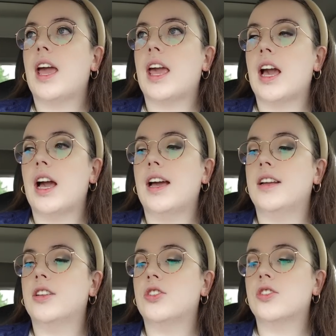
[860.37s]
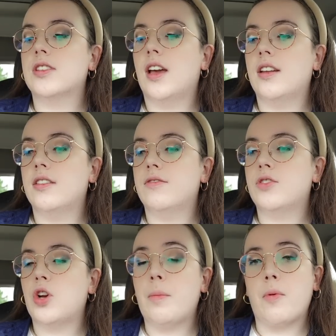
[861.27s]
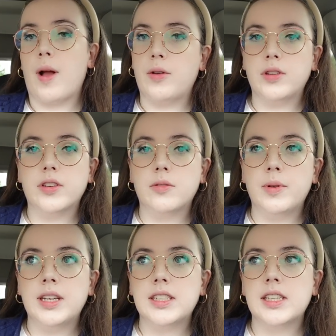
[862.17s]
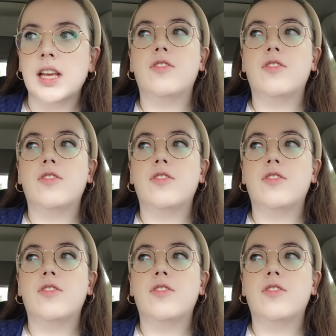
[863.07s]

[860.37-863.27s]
and just kind of shop around a little bit.